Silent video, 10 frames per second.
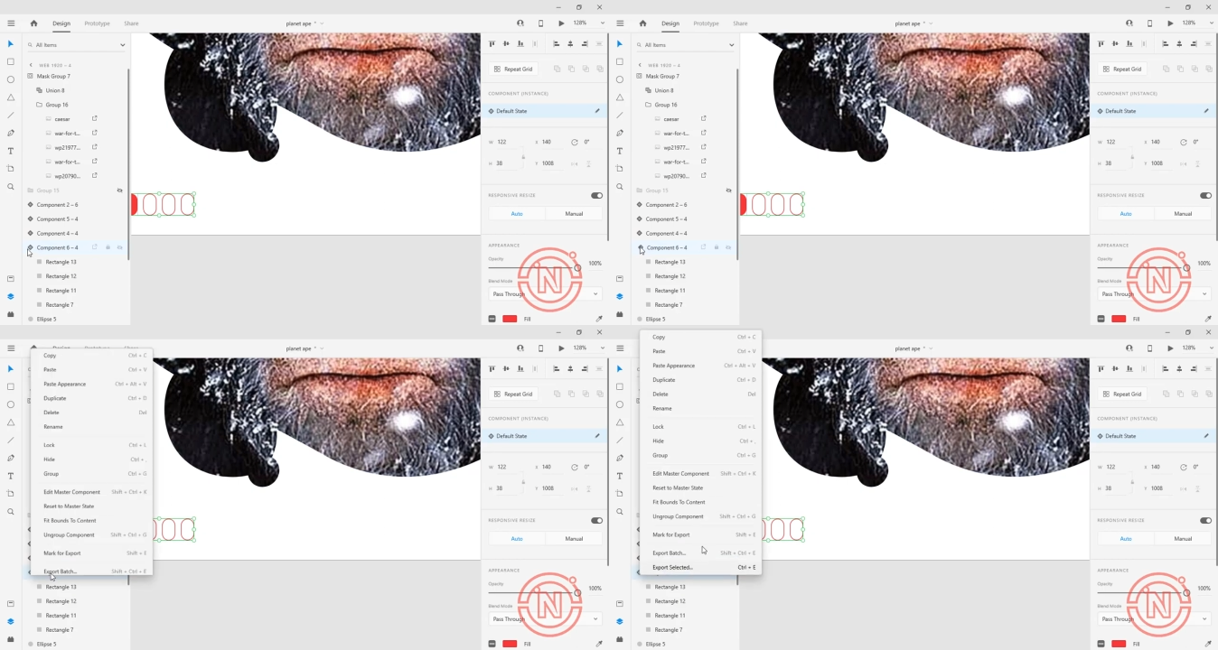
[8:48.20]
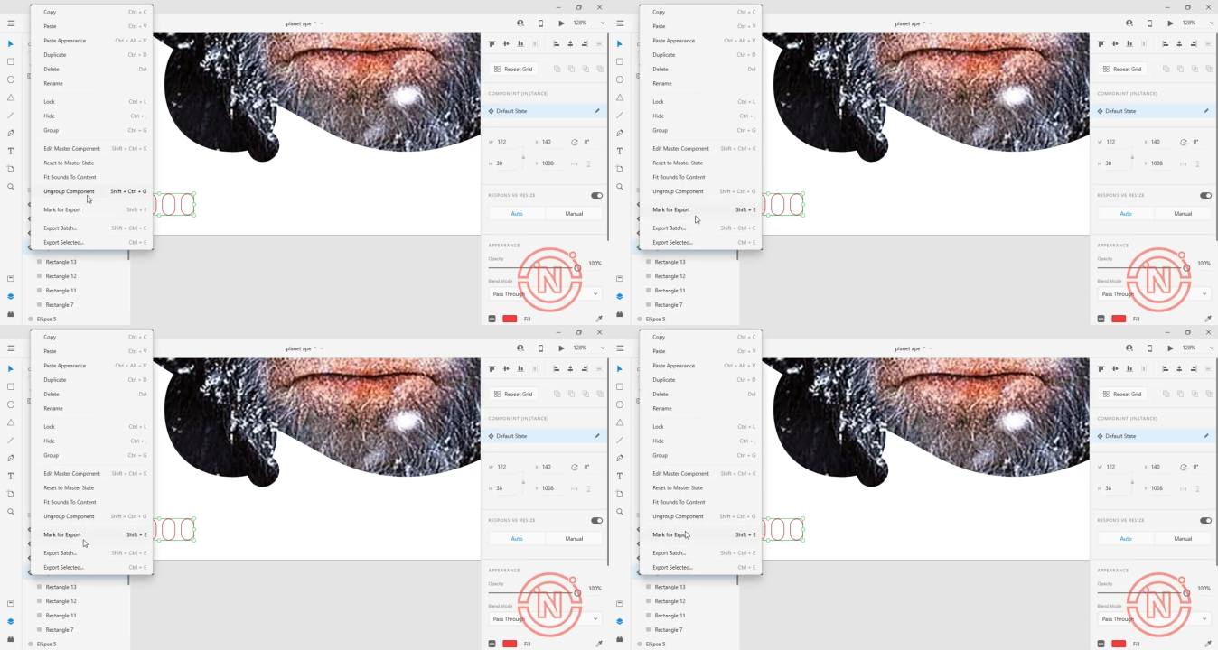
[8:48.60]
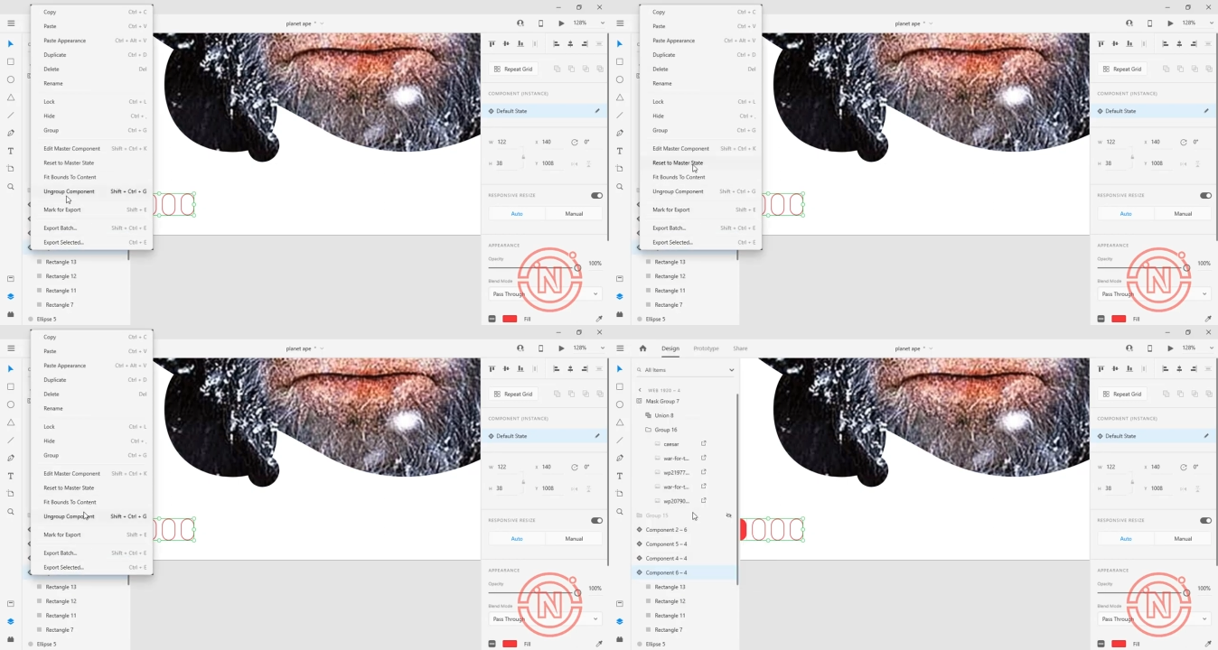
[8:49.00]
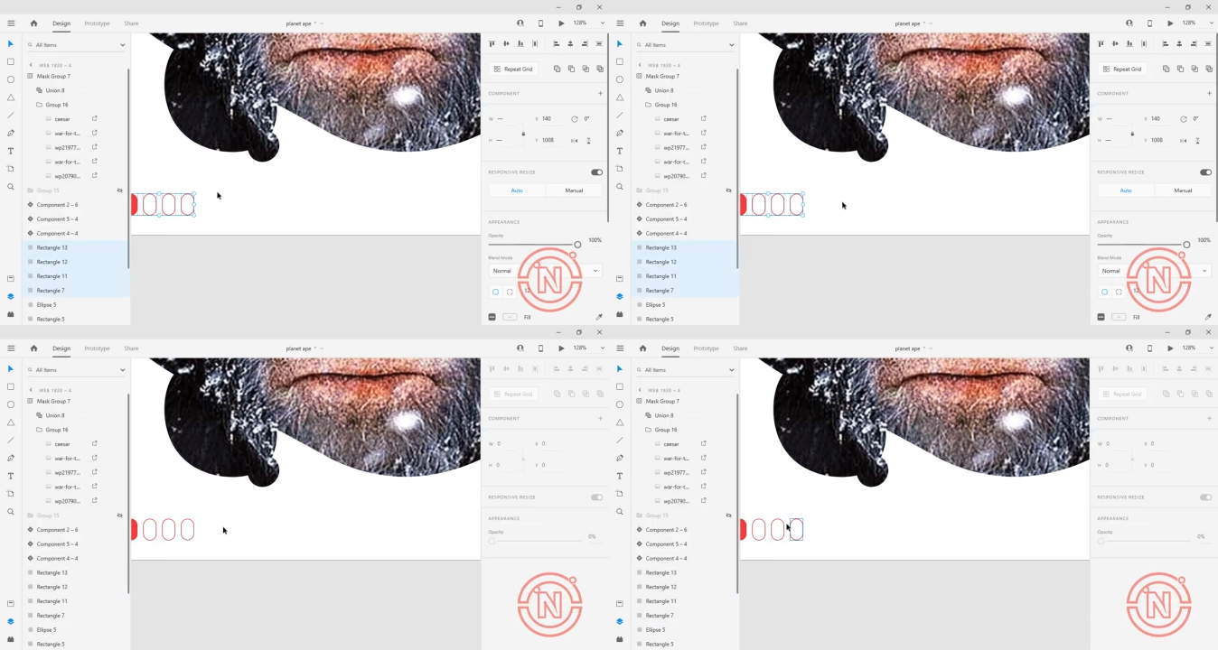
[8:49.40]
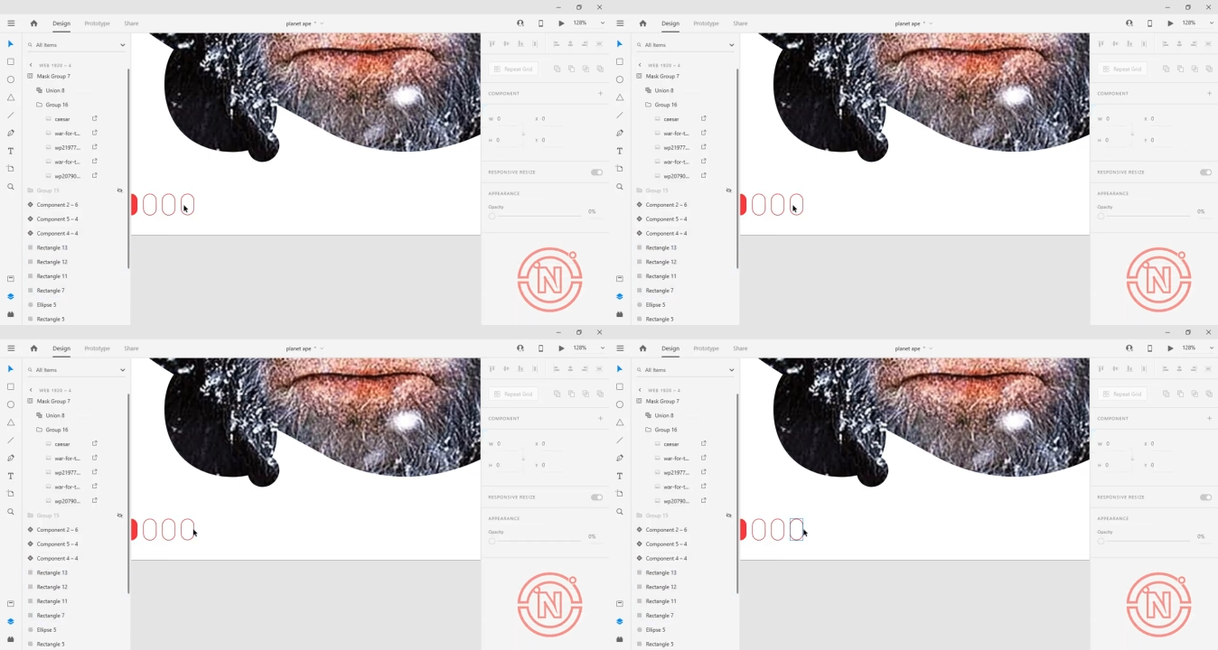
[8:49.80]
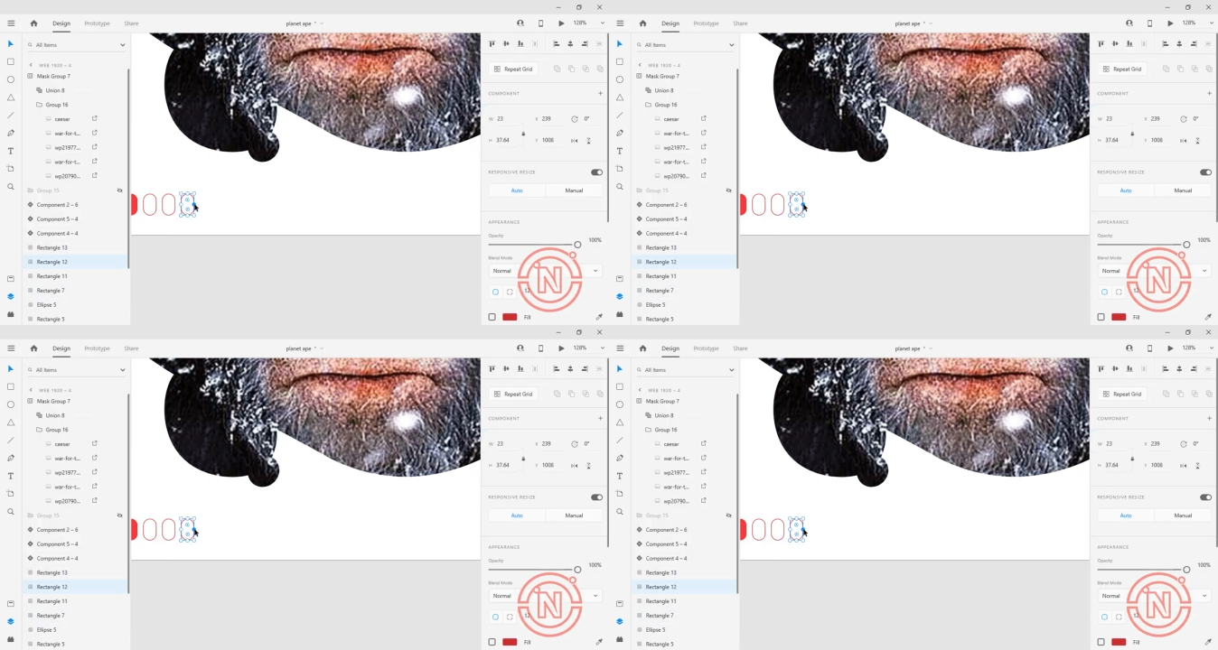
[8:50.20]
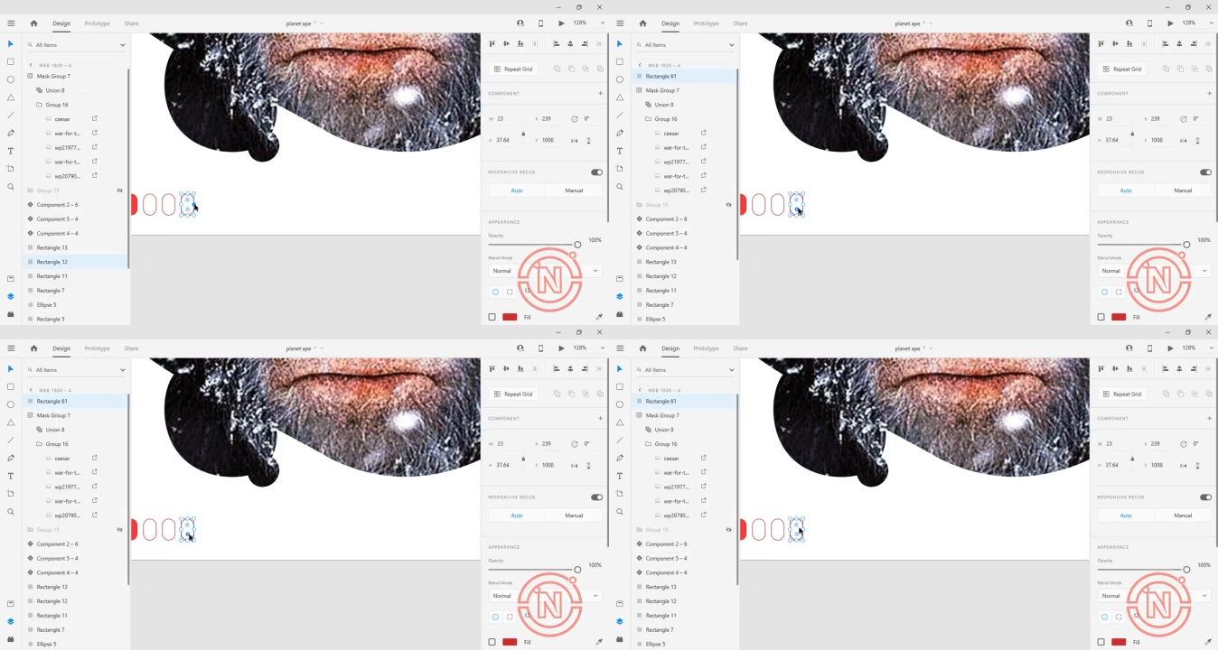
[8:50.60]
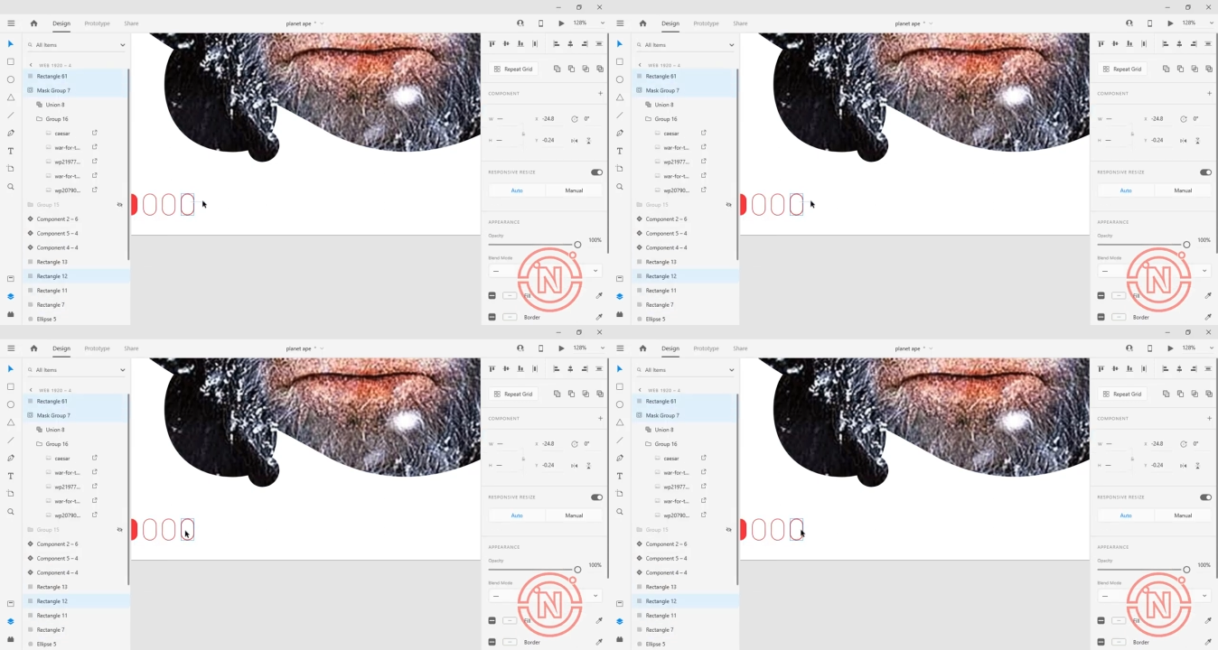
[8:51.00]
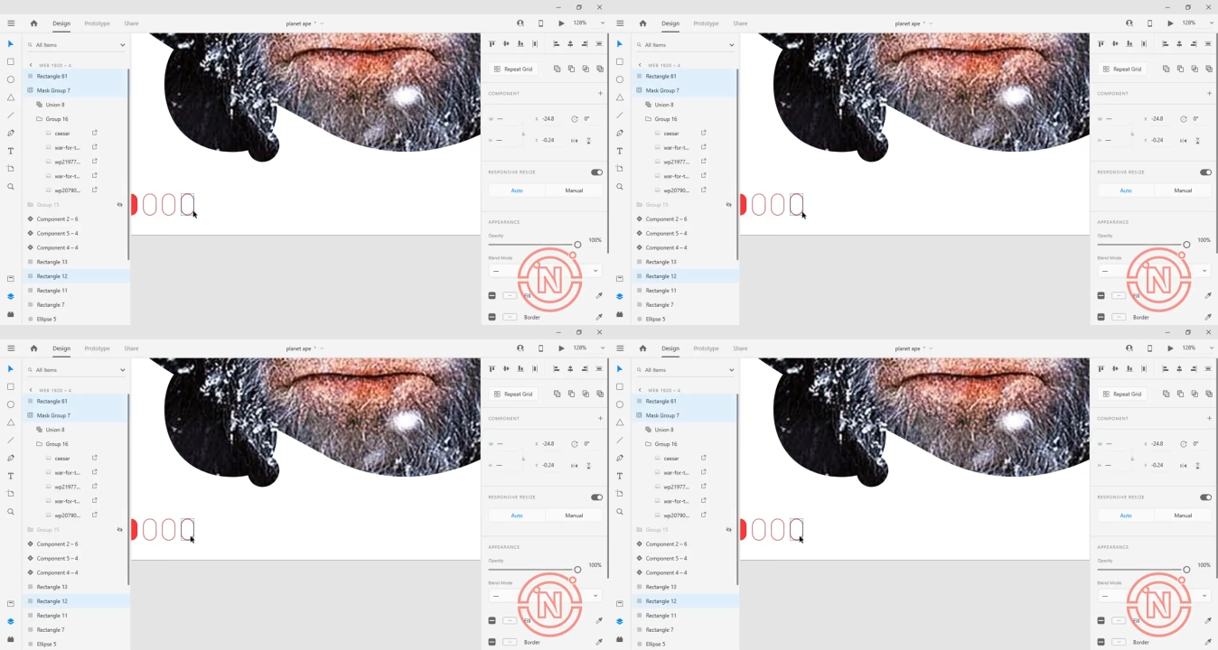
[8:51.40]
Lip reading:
(no speaker visible)